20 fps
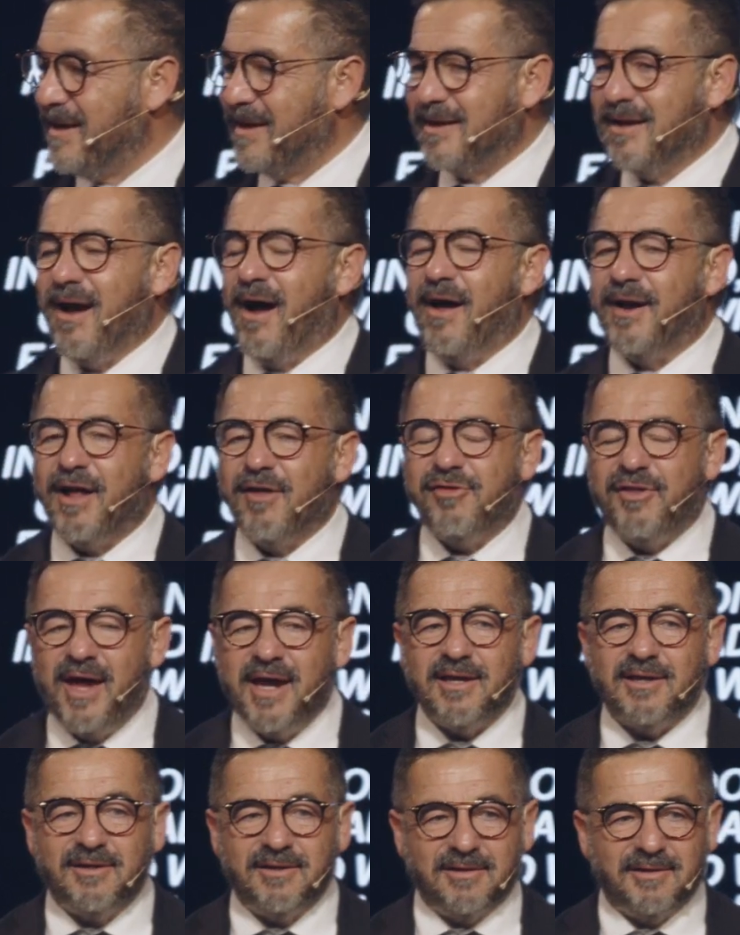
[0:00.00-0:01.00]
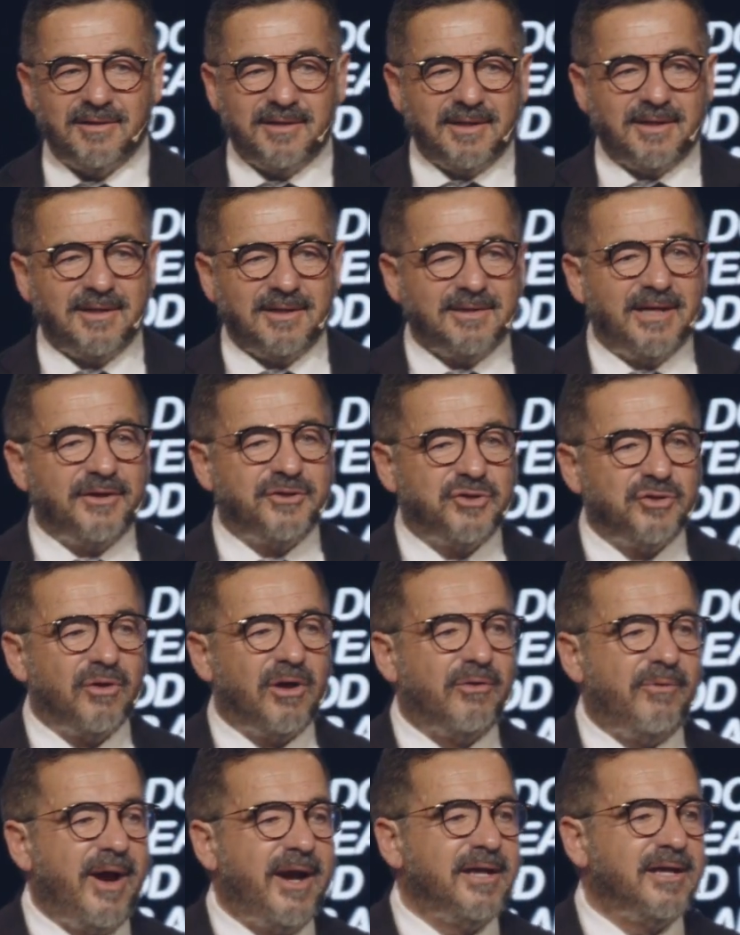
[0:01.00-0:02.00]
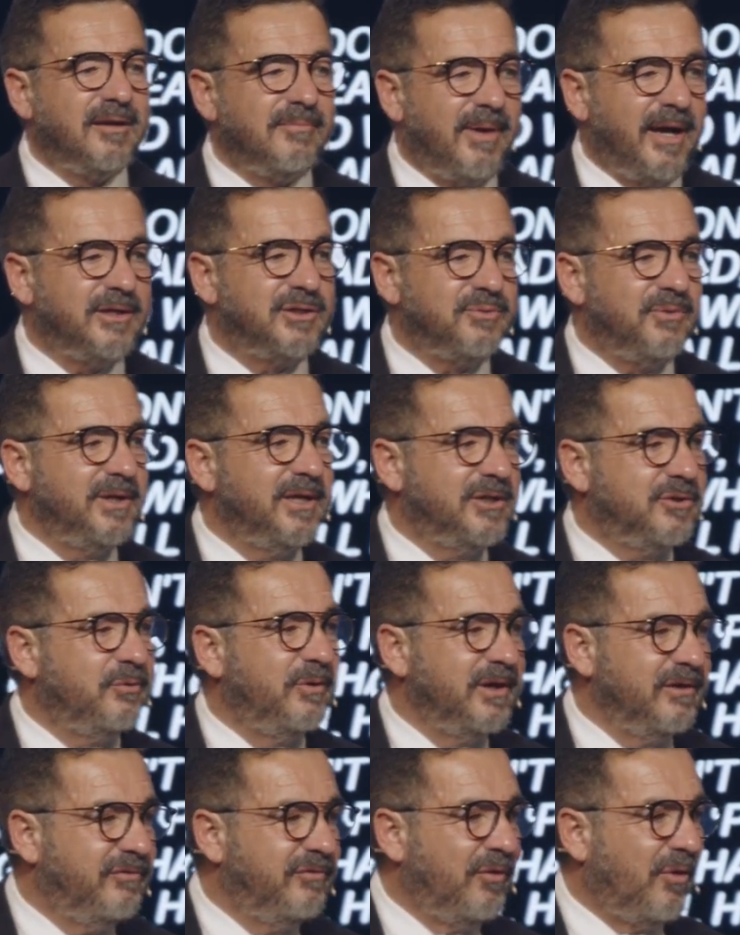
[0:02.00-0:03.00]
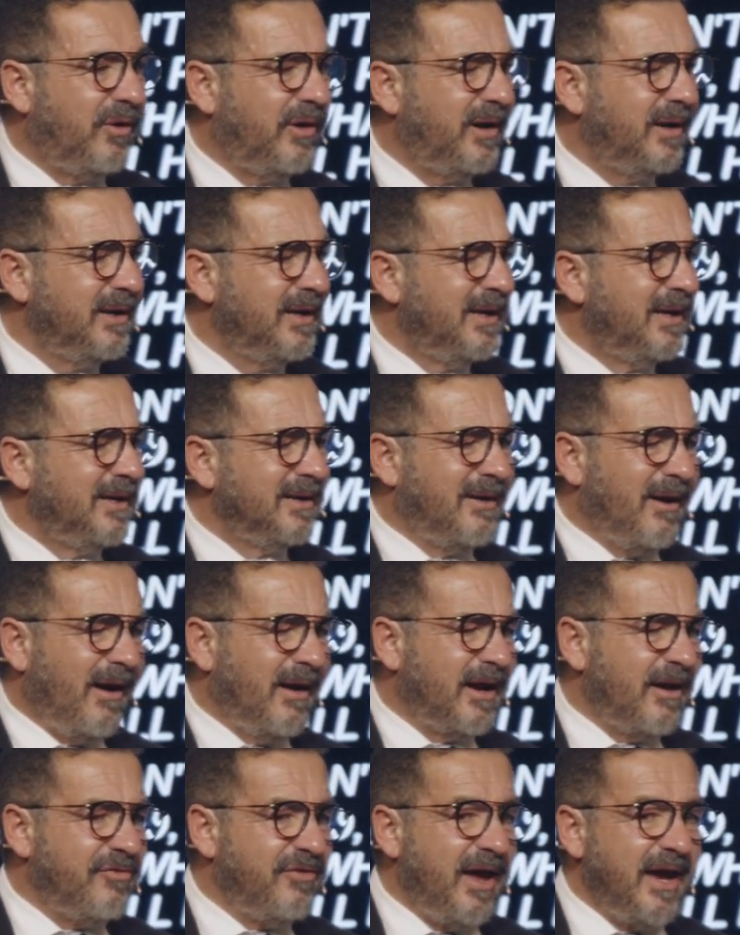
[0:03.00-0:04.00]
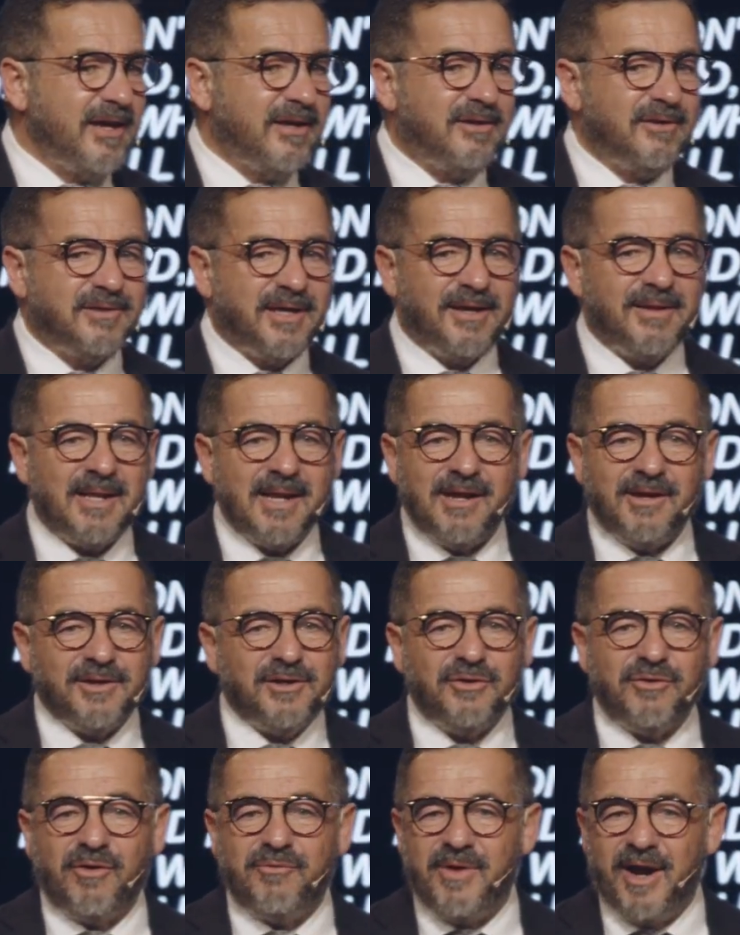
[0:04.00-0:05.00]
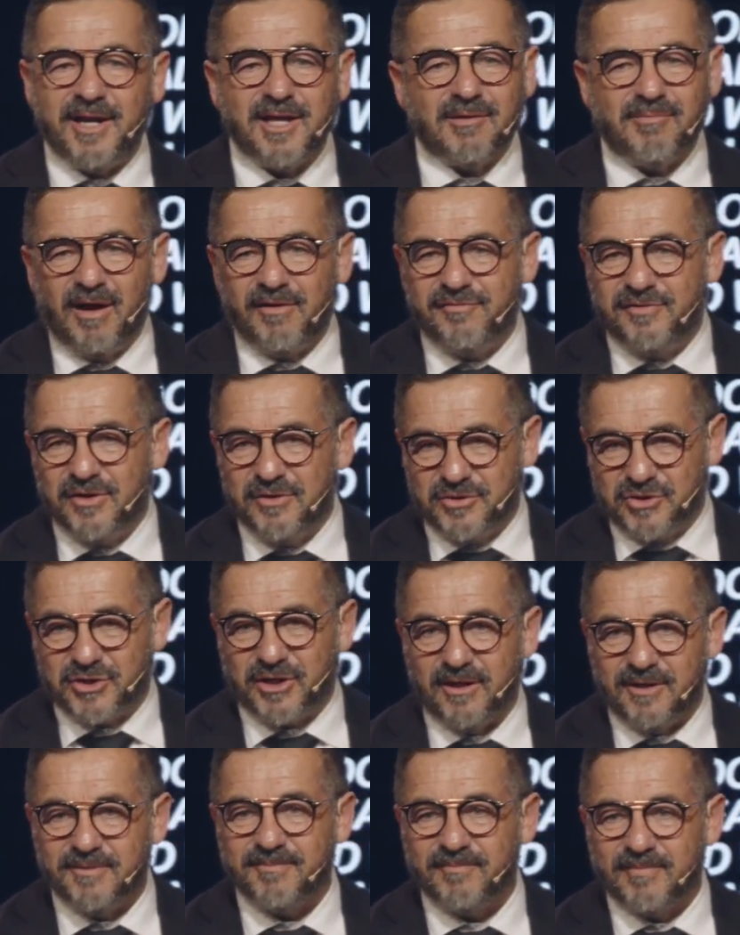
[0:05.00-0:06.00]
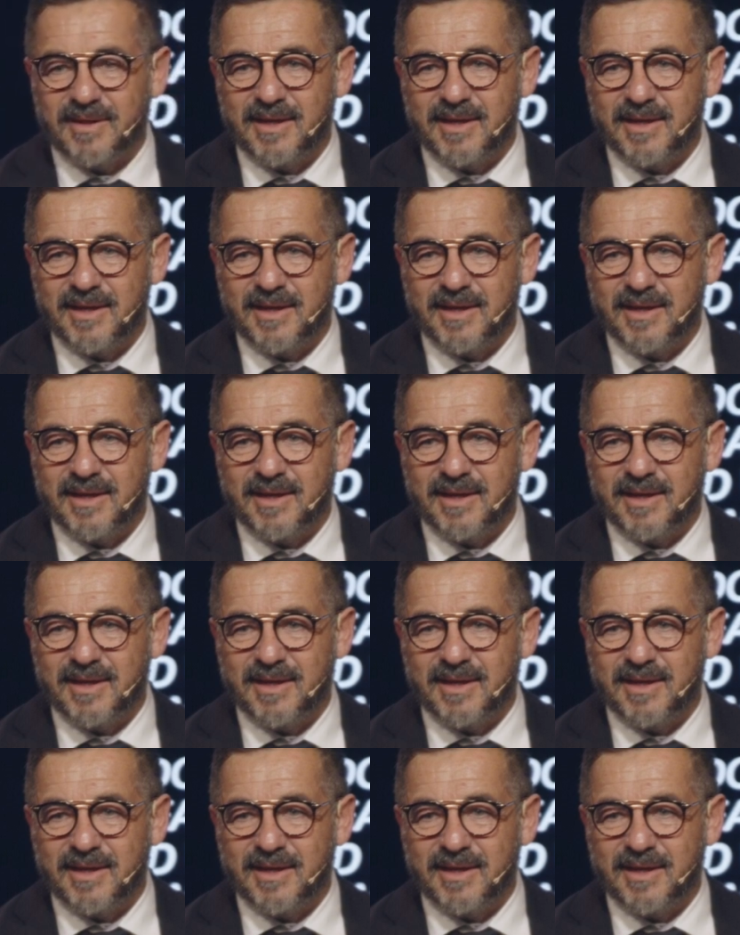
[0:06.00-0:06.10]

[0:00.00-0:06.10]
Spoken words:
God, I thank You that You're already in my 2024. God, I thank You that You're already in my future.